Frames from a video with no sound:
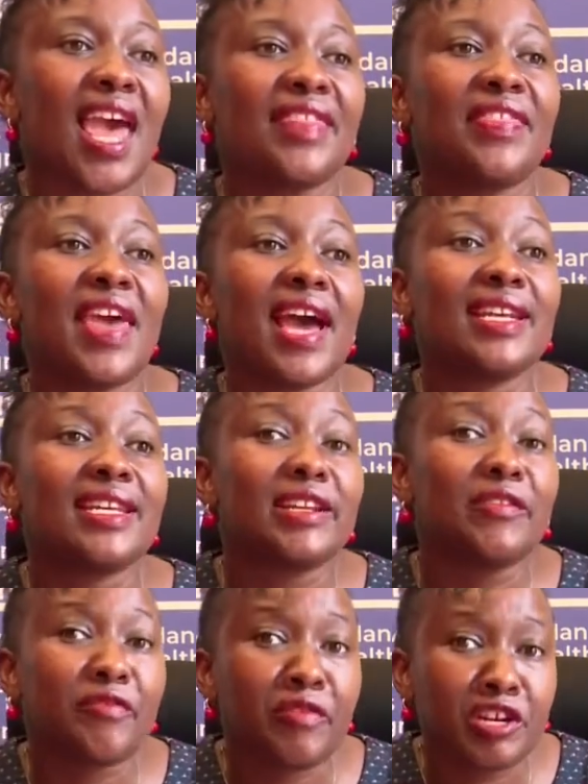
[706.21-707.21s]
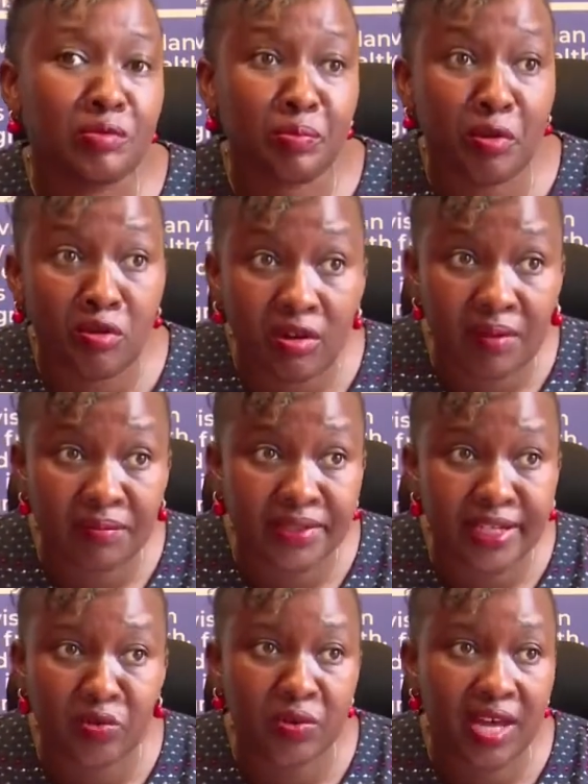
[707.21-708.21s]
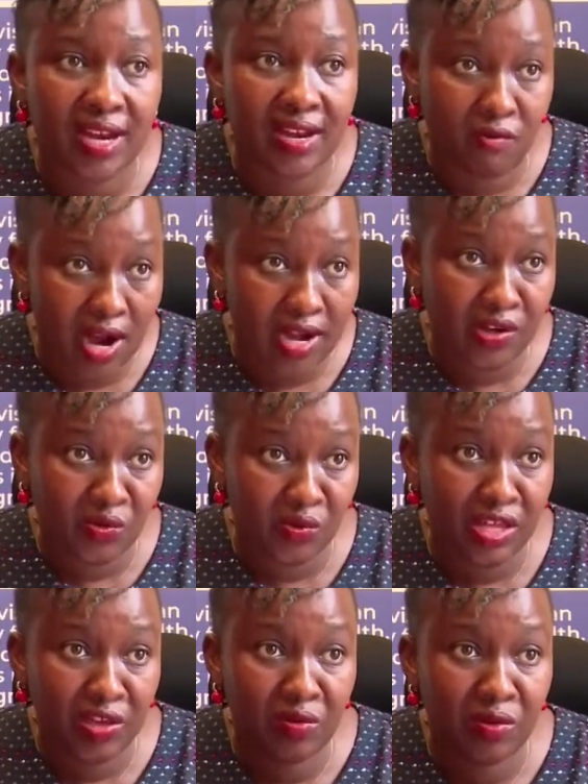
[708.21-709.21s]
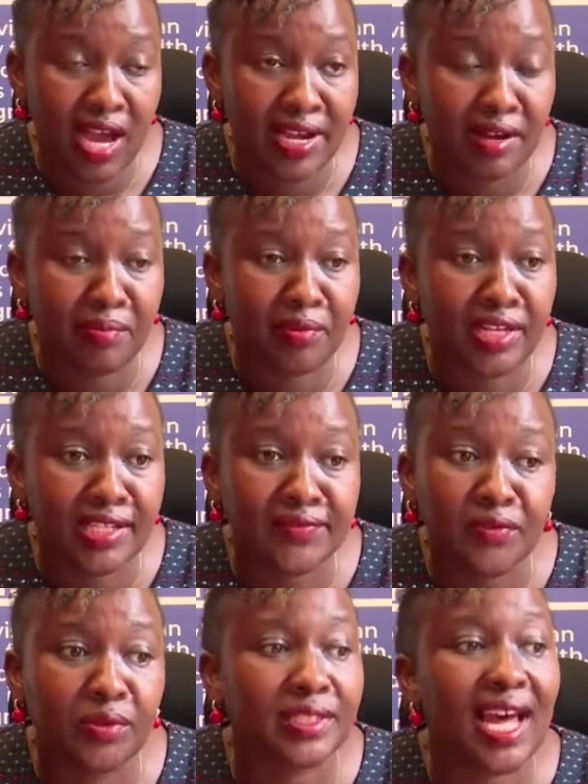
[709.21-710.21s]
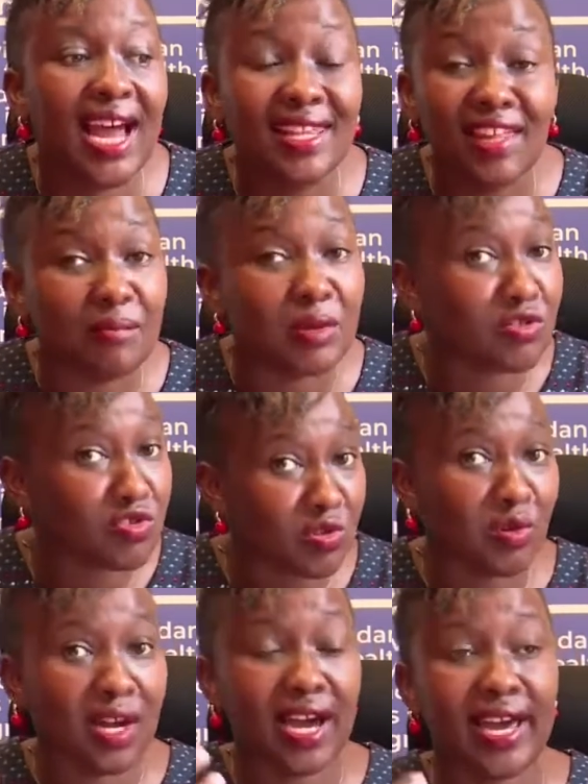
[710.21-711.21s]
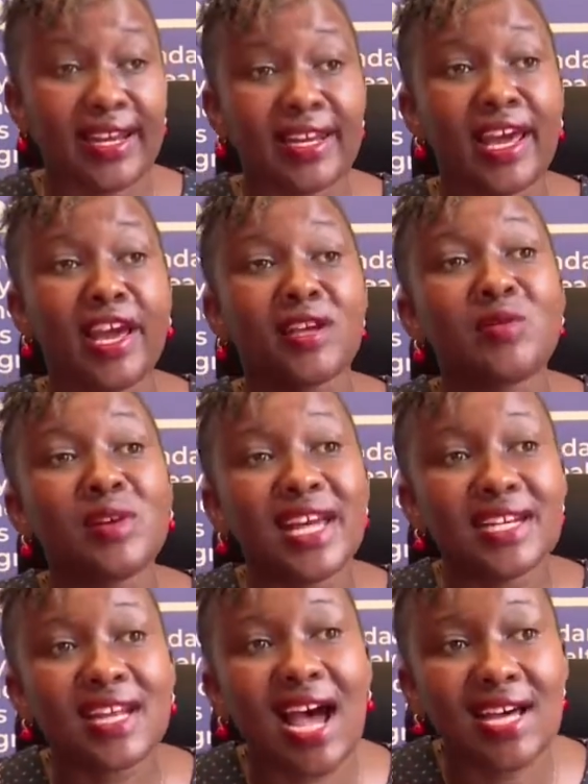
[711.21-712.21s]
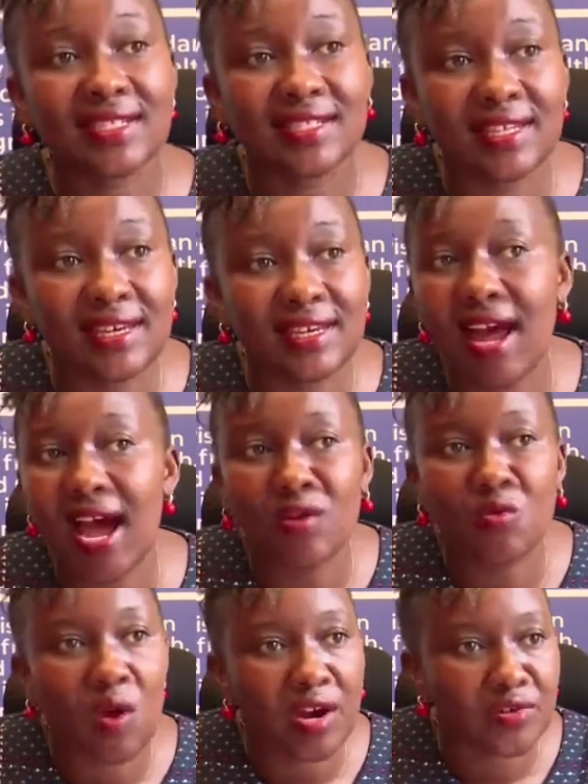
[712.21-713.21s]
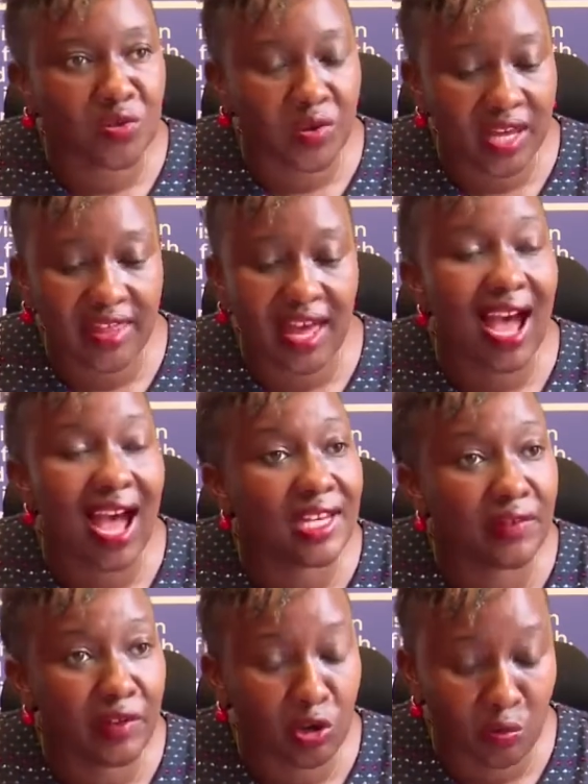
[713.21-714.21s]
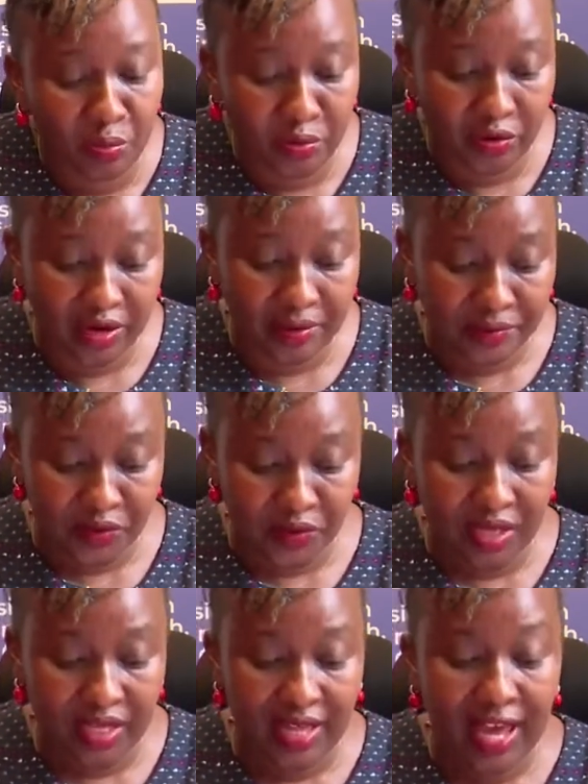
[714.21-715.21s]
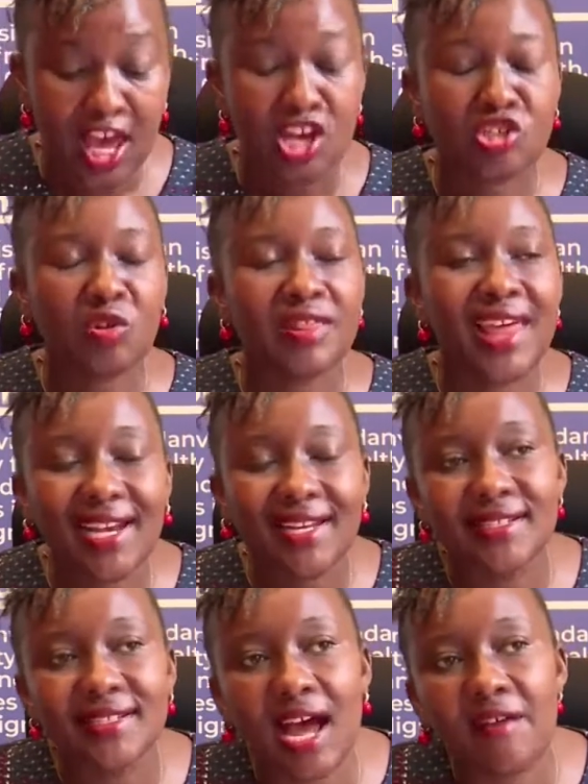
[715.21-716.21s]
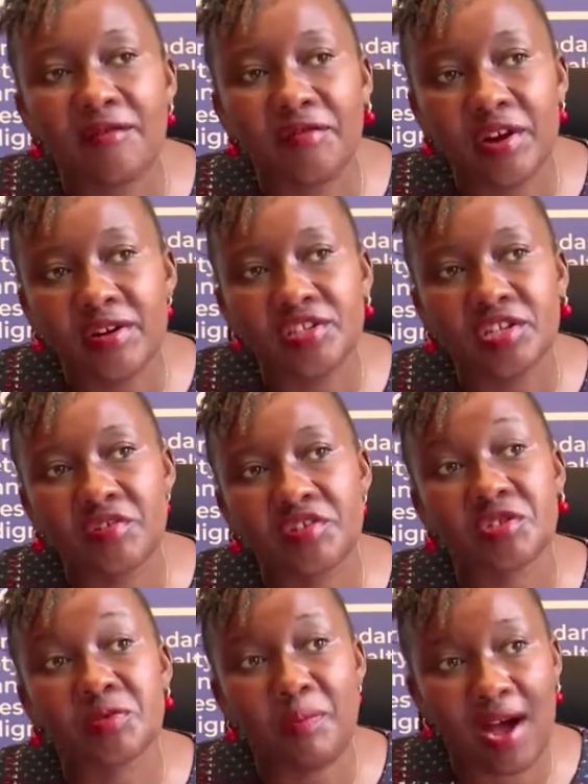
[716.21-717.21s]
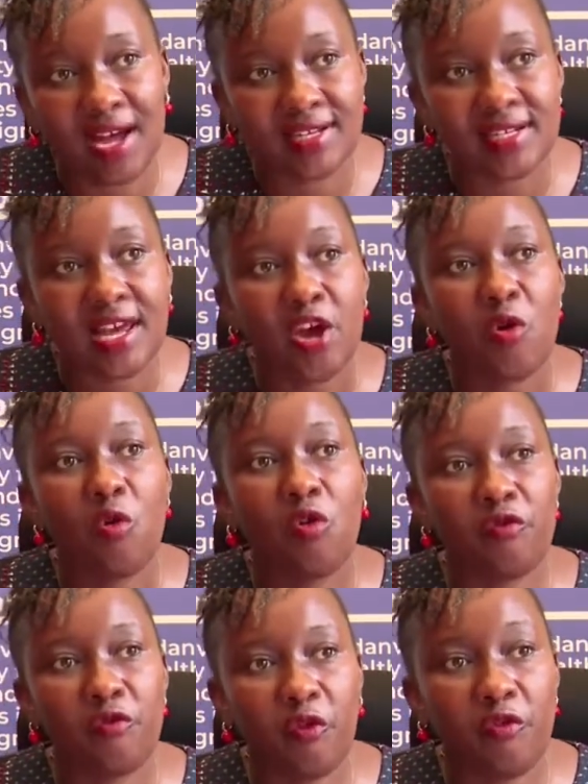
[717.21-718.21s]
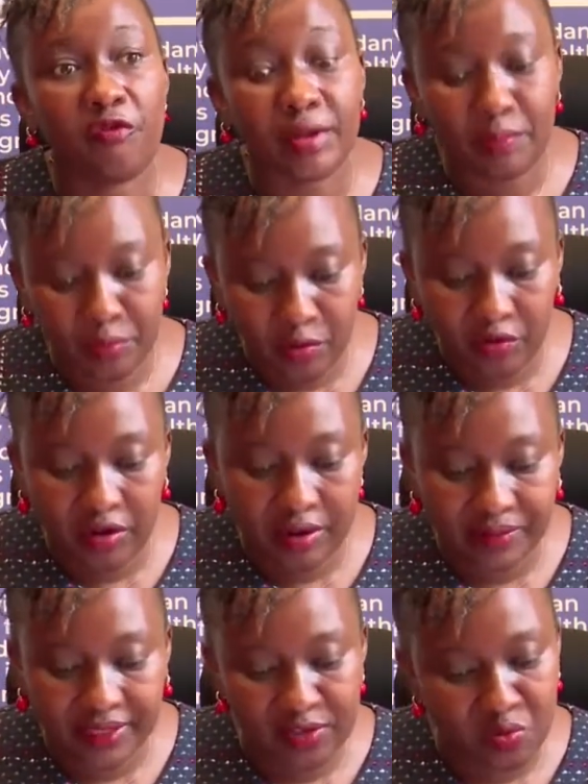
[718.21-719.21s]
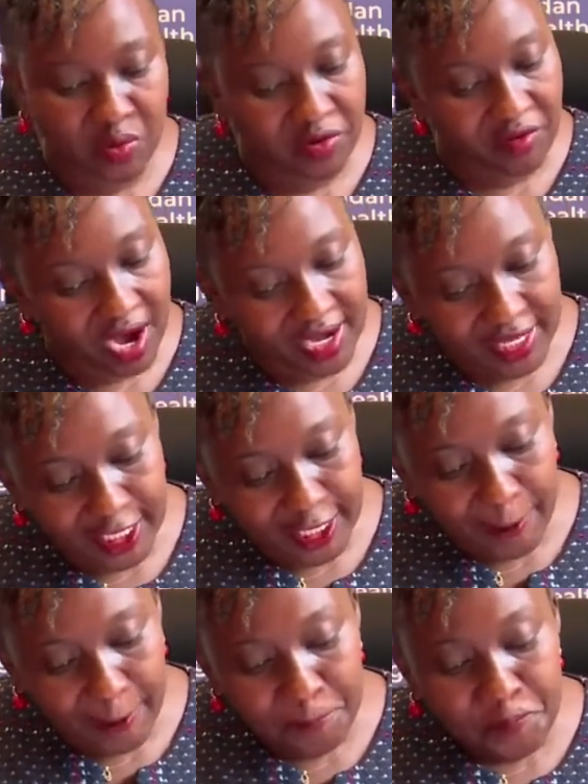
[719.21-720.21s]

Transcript: There are different programs that we are running with the Uganda Police Force, and they've been so kind to let us in and work together and develop programs together. So that is a very cherished part of the programs that we run here.